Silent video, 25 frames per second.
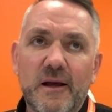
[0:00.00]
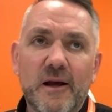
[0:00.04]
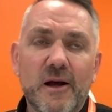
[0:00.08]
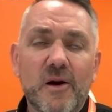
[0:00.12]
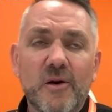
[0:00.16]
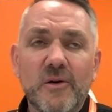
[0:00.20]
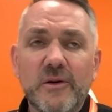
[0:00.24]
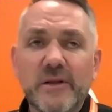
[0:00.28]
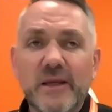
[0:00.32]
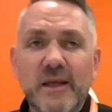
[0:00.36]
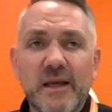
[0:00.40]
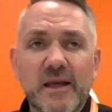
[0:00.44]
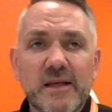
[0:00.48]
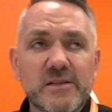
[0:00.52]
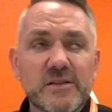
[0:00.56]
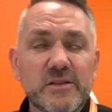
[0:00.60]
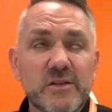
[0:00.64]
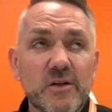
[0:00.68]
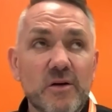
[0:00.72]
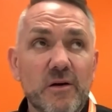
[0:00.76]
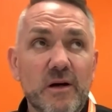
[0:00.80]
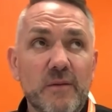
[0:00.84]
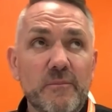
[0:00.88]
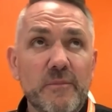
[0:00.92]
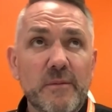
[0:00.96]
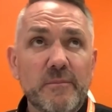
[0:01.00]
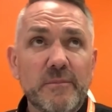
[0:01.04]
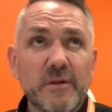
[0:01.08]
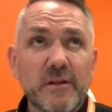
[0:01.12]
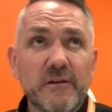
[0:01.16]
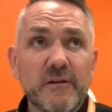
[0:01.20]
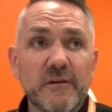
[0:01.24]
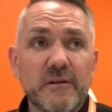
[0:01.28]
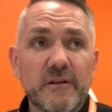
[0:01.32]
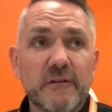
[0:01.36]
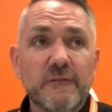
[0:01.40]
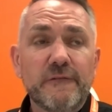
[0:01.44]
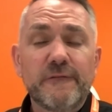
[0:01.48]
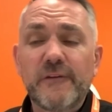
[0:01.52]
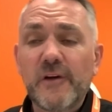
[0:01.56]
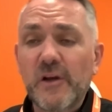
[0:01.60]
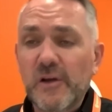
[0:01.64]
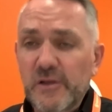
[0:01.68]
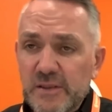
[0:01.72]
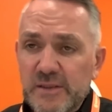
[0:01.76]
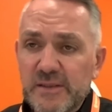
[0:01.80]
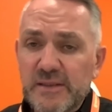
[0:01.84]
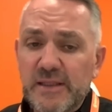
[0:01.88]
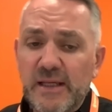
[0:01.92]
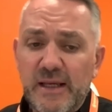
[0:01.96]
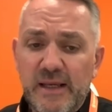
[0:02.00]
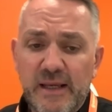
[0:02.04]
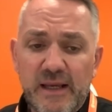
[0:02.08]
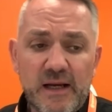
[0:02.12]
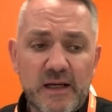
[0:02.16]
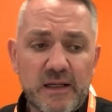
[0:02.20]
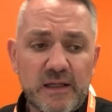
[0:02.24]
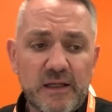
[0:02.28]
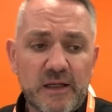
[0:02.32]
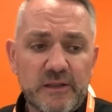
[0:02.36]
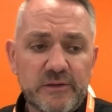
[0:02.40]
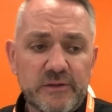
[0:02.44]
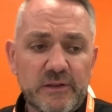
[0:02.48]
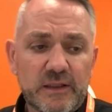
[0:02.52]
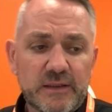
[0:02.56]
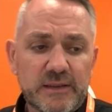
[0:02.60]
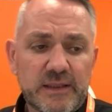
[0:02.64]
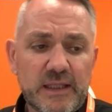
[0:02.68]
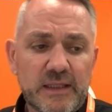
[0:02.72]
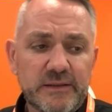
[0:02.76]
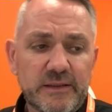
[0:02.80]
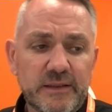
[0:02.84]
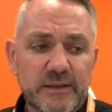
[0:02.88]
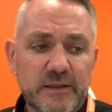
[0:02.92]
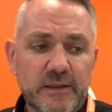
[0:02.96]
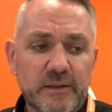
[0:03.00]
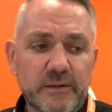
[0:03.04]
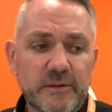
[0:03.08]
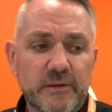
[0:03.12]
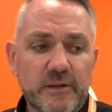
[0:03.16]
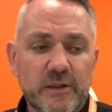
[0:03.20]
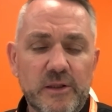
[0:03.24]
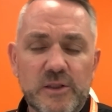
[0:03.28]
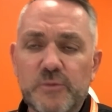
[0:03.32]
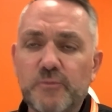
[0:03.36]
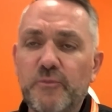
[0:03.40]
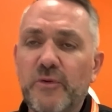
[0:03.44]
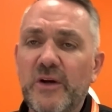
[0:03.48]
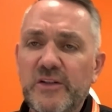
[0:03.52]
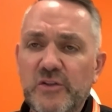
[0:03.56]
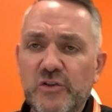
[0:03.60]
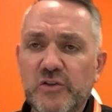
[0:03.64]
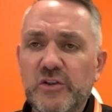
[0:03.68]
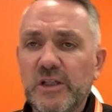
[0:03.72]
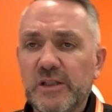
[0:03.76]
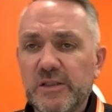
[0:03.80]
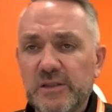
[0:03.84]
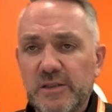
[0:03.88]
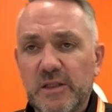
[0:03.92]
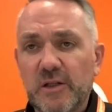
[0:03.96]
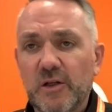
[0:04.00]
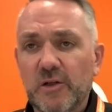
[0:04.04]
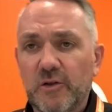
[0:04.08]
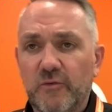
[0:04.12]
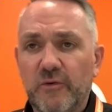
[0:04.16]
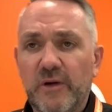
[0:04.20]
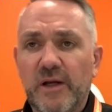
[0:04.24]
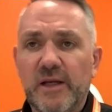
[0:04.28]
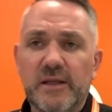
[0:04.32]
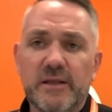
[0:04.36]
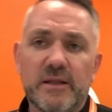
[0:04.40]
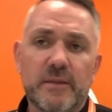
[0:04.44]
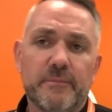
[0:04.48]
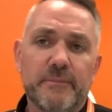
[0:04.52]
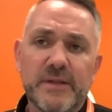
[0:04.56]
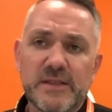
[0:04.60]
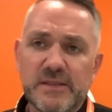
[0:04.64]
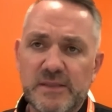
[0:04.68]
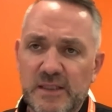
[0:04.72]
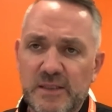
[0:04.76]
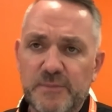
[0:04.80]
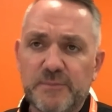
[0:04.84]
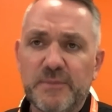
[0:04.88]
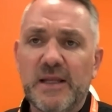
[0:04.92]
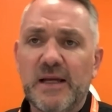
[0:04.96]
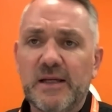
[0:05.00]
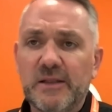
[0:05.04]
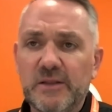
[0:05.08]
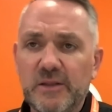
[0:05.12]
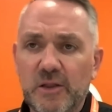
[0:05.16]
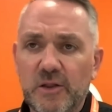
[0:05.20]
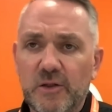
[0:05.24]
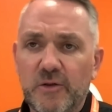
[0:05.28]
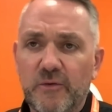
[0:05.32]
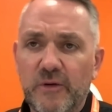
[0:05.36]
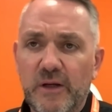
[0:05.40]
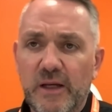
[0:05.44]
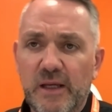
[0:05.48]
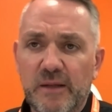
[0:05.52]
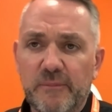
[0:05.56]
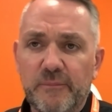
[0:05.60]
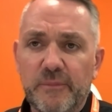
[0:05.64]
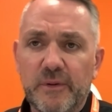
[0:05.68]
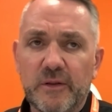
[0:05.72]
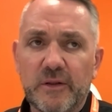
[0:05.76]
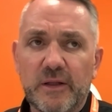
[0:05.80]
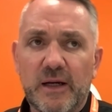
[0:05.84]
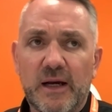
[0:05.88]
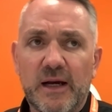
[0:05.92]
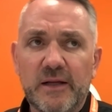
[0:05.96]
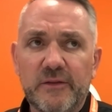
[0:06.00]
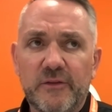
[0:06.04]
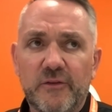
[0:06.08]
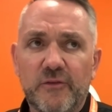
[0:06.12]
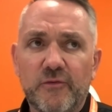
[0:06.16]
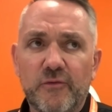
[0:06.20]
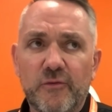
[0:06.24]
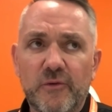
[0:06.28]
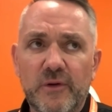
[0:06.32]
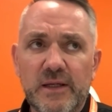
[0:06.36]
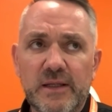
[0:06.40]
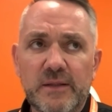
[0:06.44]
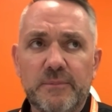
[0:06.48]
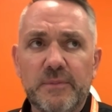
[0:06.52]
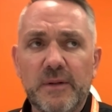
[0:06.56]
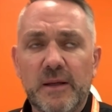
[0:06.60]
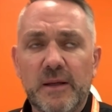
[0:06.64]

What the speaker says: Oh, yeah. So I remember the first day, I kind of, the spreadsheets looked great, the business plan looked great, but I had 3